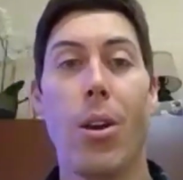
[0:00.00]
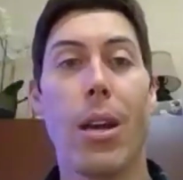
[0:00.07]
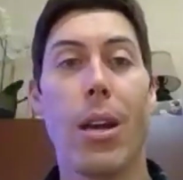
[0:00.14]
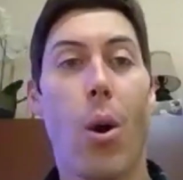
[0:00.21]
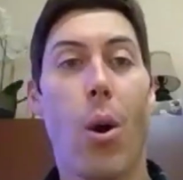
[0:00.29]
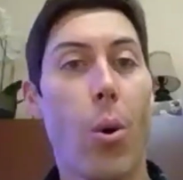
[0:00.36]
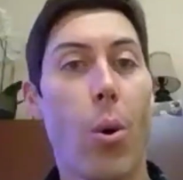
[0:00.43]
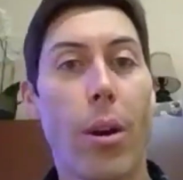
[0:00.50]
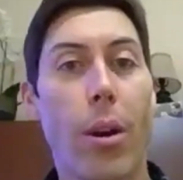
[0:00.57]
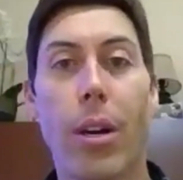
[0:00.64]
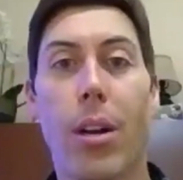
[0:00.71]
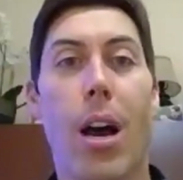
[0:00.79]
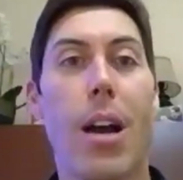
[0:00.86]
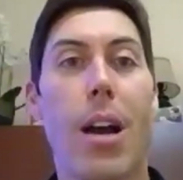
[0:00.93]
hold all your
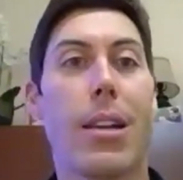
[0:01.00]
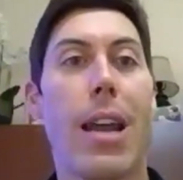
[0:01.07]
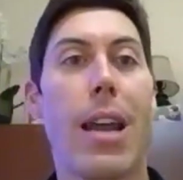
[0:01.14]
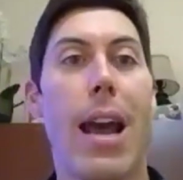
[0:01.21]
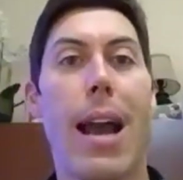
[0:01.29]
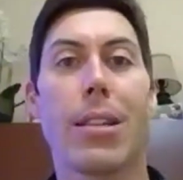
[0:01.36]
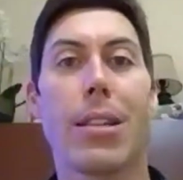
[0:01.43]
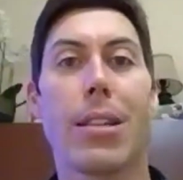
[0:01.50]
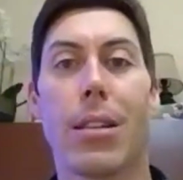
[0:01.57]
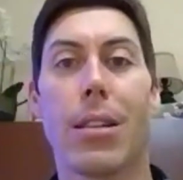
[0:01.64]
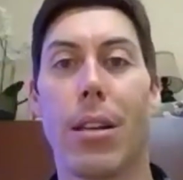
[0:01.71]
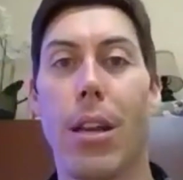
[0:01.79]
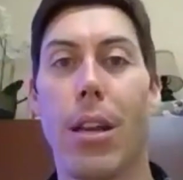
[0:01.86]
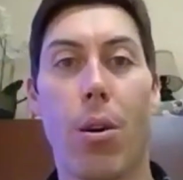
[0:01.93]
contacts,
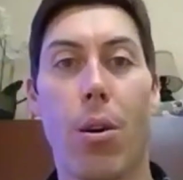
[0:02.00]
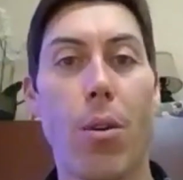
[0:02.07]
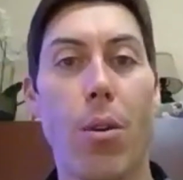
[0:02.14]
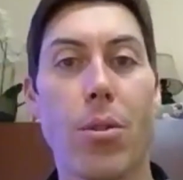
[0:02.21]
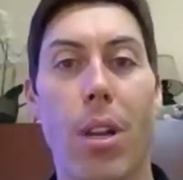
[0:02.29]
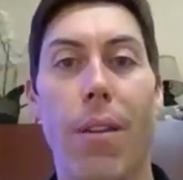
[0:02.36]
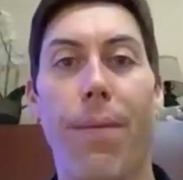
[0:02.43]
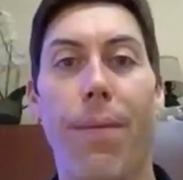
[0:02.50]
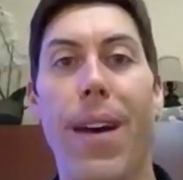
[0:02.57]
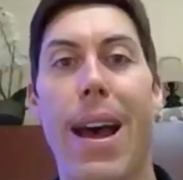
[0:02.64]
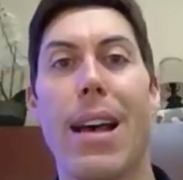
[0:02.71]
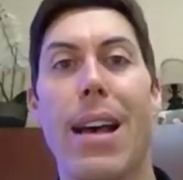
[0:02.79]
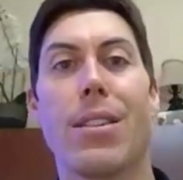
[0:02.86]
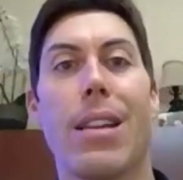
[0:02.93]
close to the
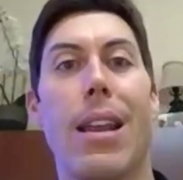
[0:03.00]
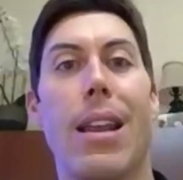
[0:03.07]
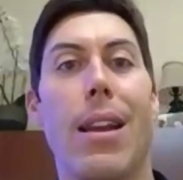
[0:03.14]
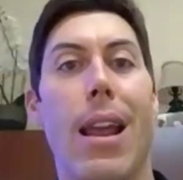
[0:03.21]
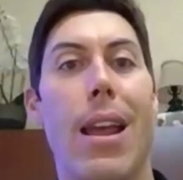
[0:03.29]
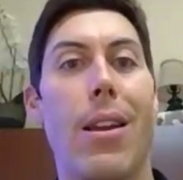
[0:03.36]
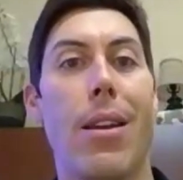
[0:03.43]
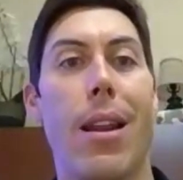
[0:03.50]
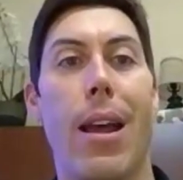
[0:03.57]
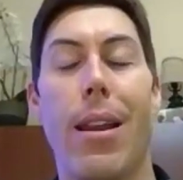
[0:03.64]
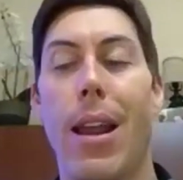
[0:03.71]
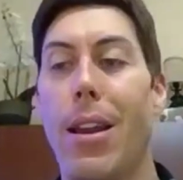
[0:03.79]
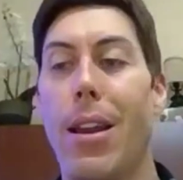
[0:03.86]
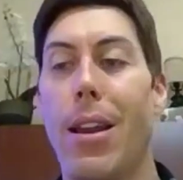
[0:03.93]
vest
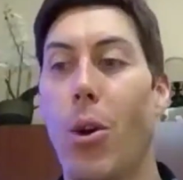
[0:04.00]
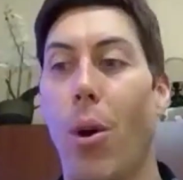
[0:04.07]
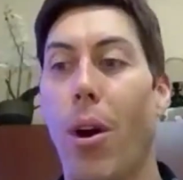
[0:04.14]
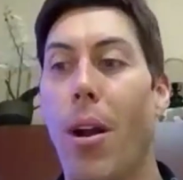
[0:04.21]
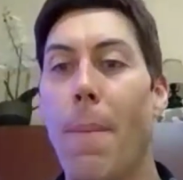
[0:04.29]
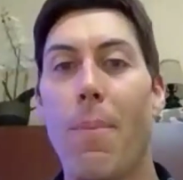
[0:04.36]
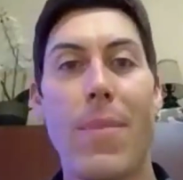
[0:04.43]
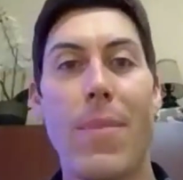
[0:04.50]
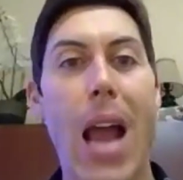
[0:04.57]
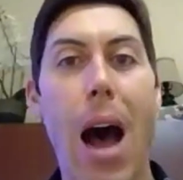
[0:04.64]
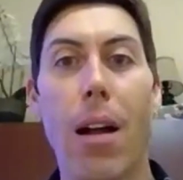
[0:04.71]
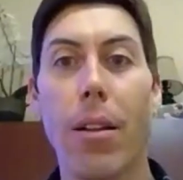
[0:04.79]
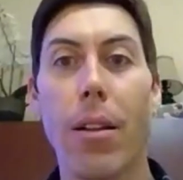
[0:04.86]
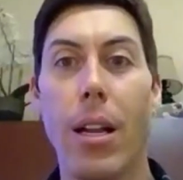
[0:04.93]
and your
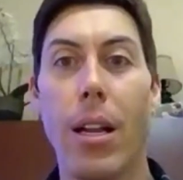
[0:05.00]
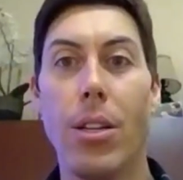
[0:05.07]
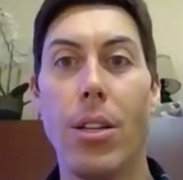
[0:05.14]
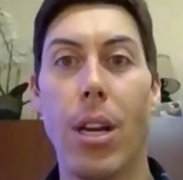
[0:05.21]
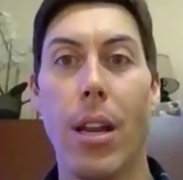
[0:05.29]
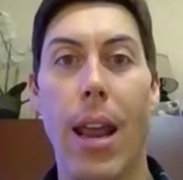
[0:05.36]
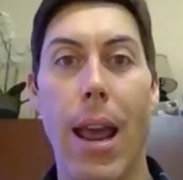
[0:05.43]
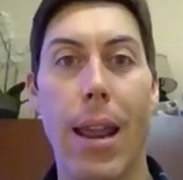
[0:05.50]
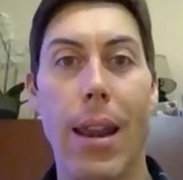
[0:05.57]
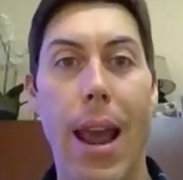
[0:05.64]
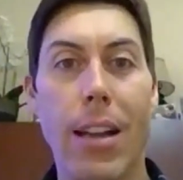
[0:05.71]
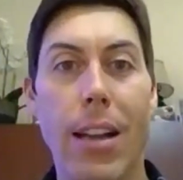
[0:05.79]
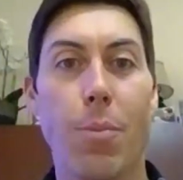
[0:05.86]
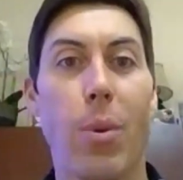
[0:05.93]
knowledge and
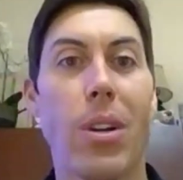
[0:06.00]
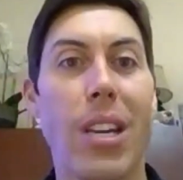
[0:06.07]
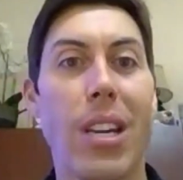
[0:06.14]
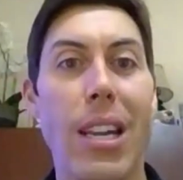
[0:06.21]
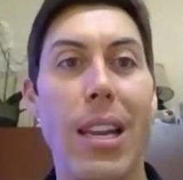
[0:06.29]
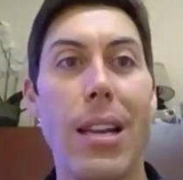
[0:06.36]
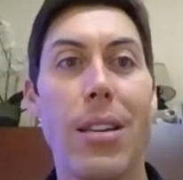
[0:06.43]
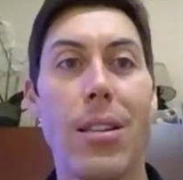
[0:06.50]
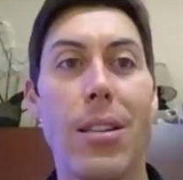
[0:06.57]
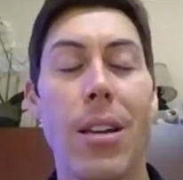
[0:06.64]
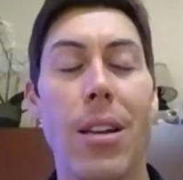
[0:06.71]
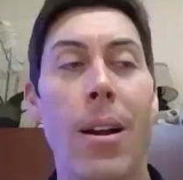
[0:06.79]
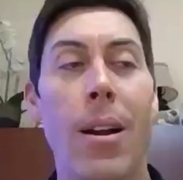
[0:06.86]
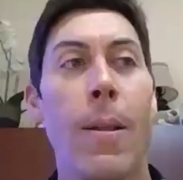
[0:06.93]
expertise.
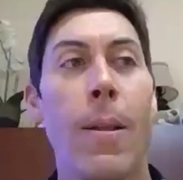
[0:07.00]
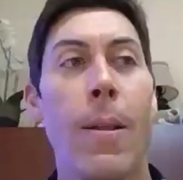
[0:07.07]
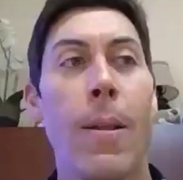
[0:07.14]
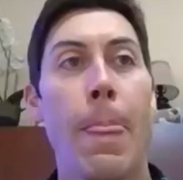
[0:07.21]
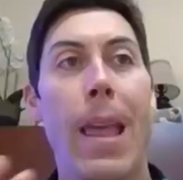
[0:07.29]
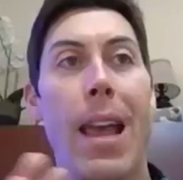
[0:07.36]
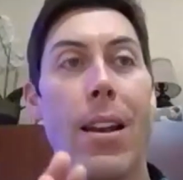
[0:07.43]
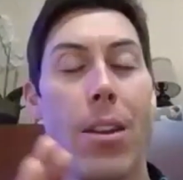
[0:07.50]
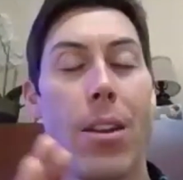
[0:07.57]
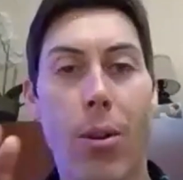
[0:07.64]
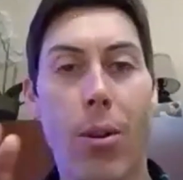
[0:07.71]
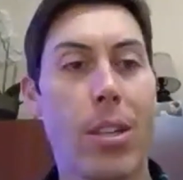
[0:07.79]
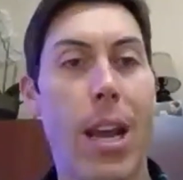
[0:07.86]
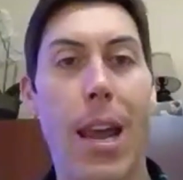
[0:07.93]
And you can
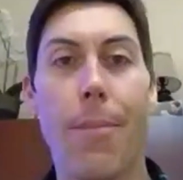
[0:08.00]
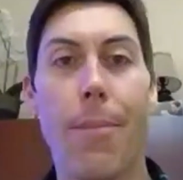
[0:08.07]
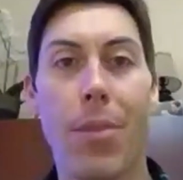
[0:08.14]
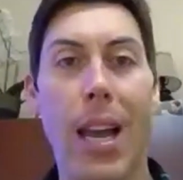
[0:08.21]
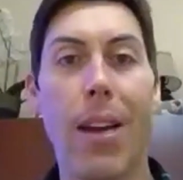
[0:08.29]
say, kind of